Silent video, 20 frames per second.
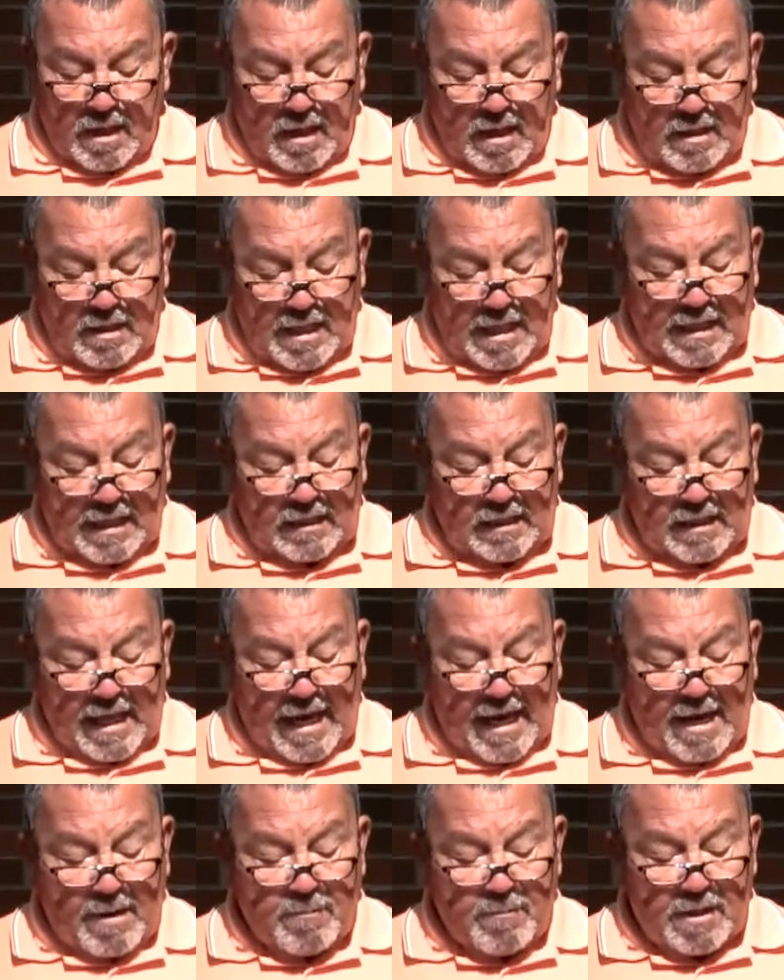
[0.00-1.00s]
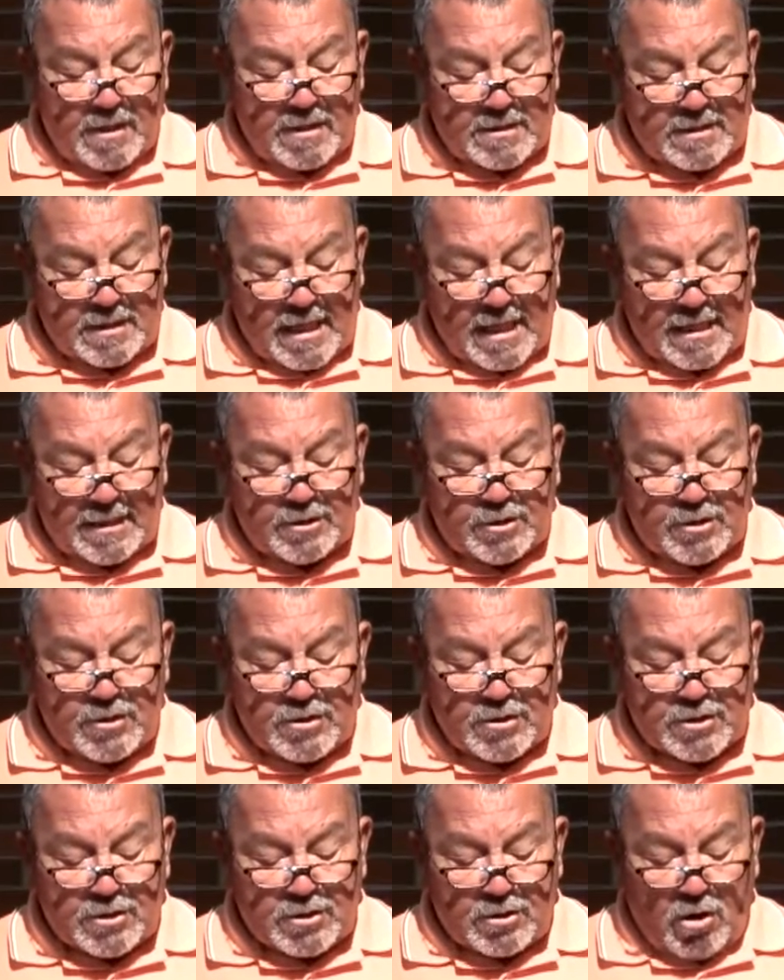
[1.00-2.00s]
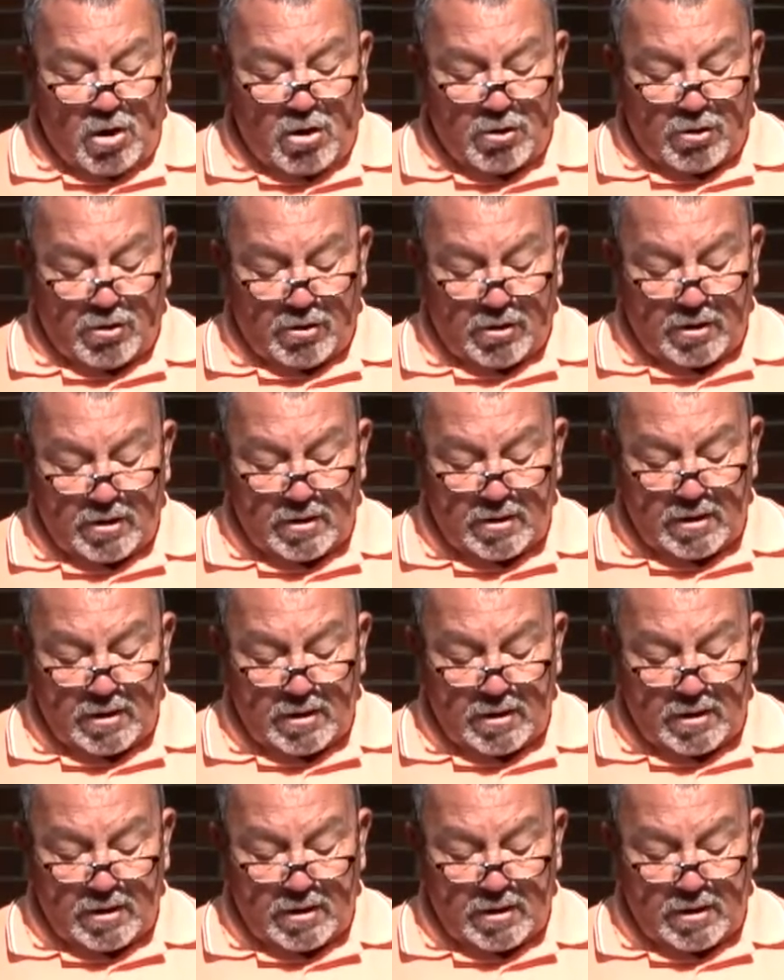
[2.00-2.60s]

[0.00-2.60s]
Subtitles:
Like a lamb that is led to the slaughter,